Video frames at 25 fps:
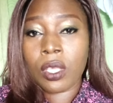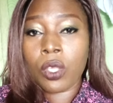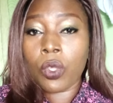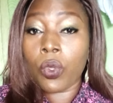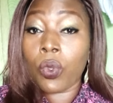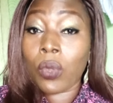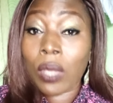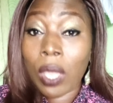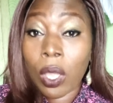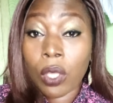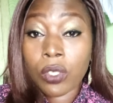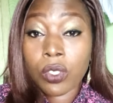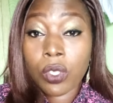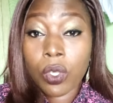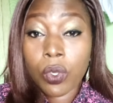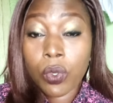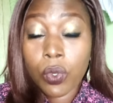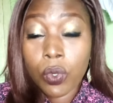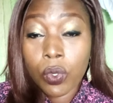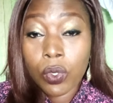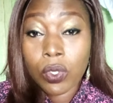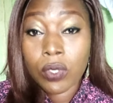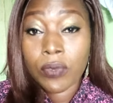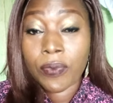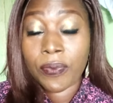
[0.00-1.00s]
you can also
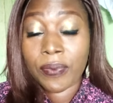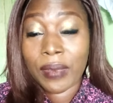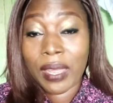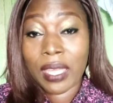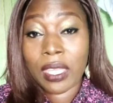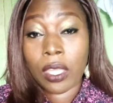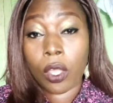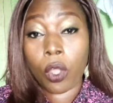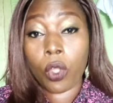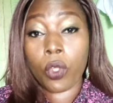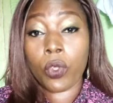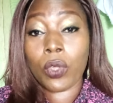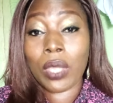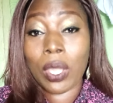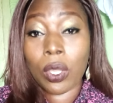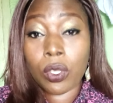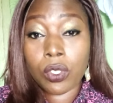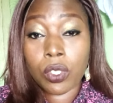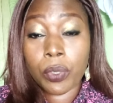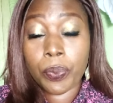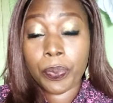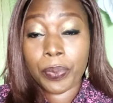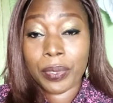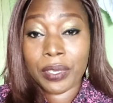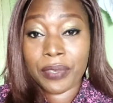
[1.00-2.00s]
use flyer or you can
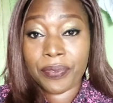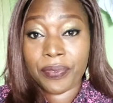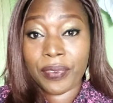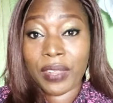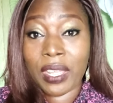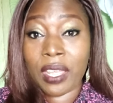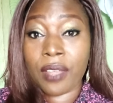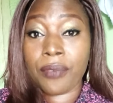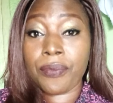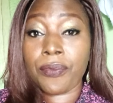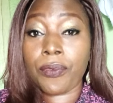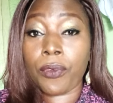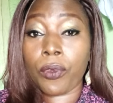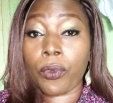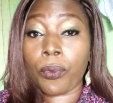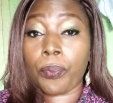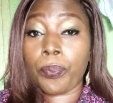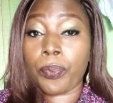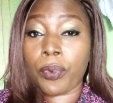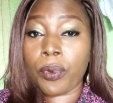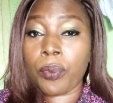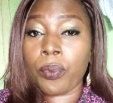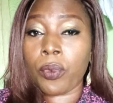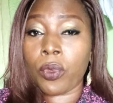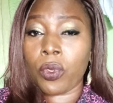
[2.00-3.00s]
also print flyer for
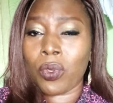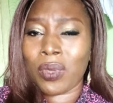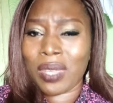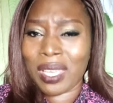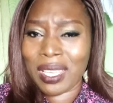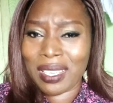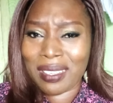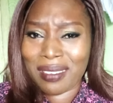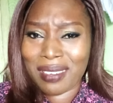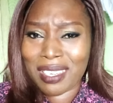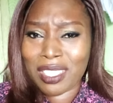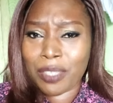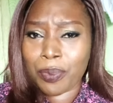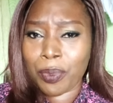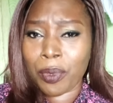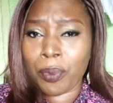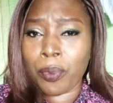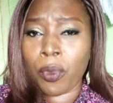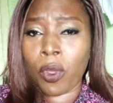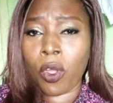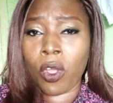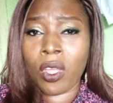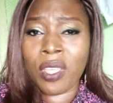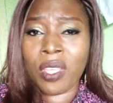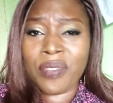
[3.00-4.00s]
promo you can create
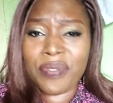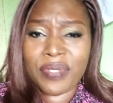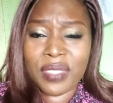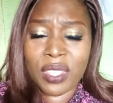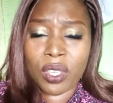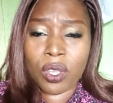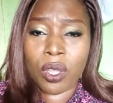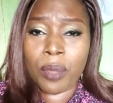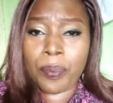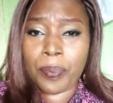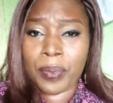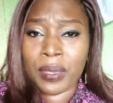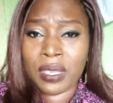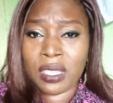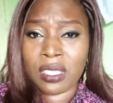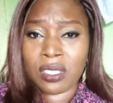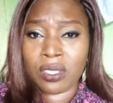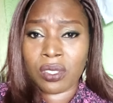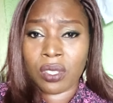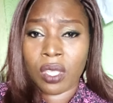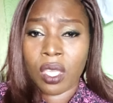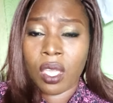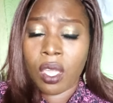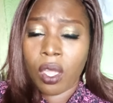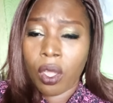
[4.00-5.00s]
promo or if the company
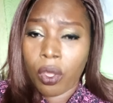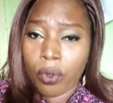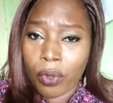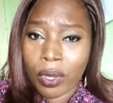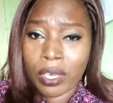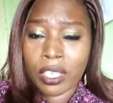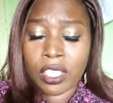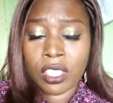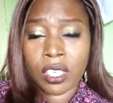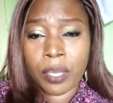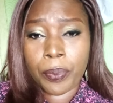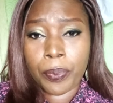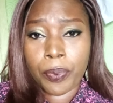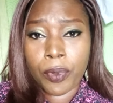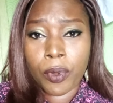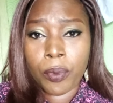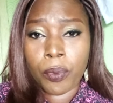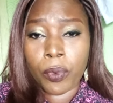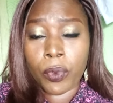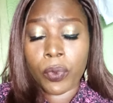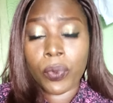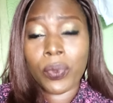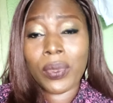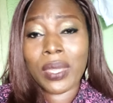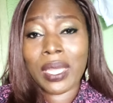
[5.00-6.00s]
is running a
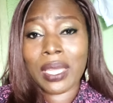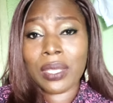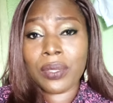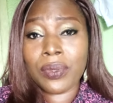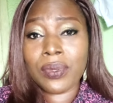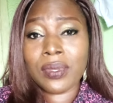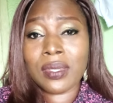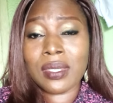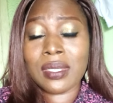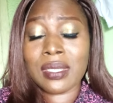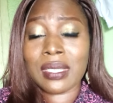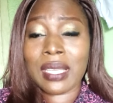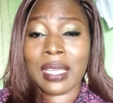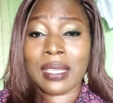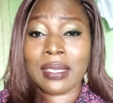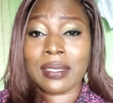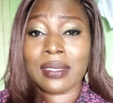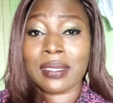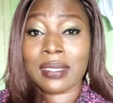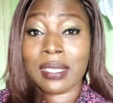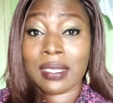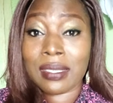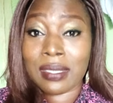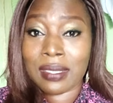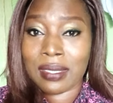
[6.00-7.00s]
promo you can use it and
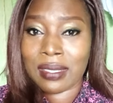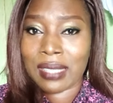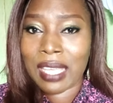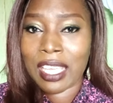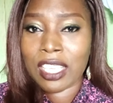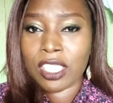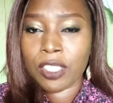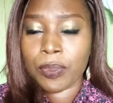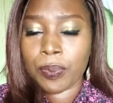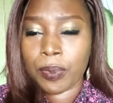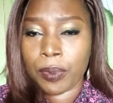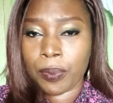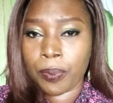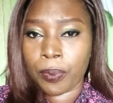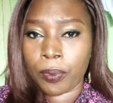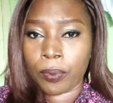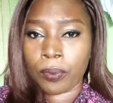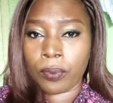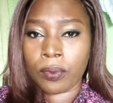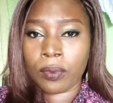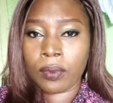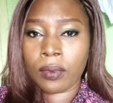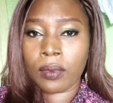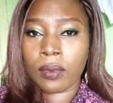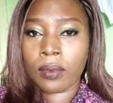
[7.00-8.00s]
sensitize people
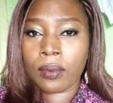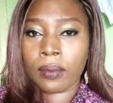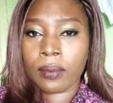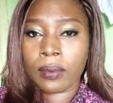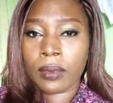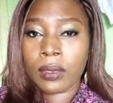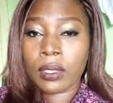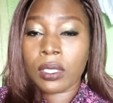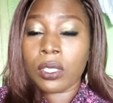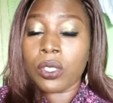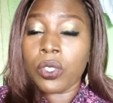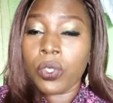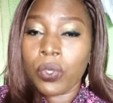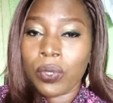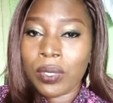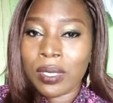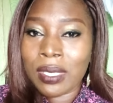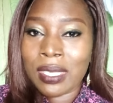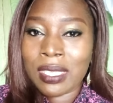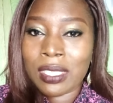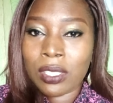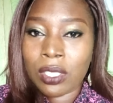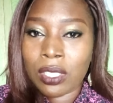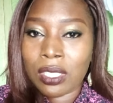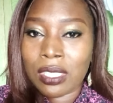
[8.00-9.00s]
you
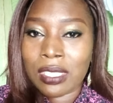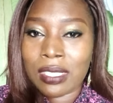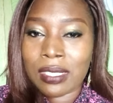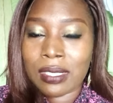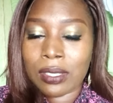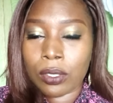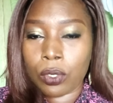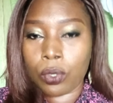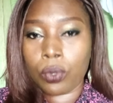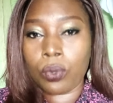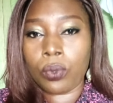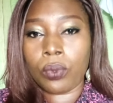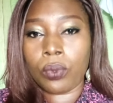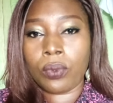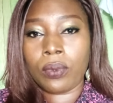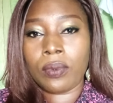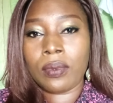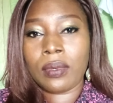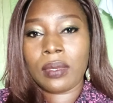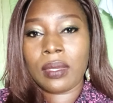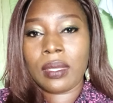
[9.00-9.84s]
need this tool